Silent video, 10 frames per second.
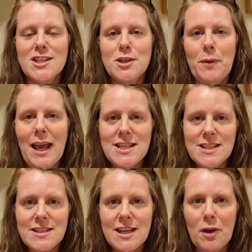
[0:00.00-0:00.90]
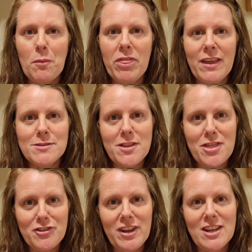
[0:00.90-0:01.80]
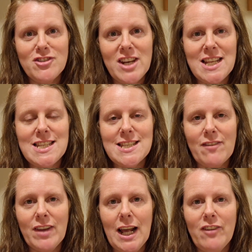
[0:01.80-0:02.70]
So end of the day on 1,387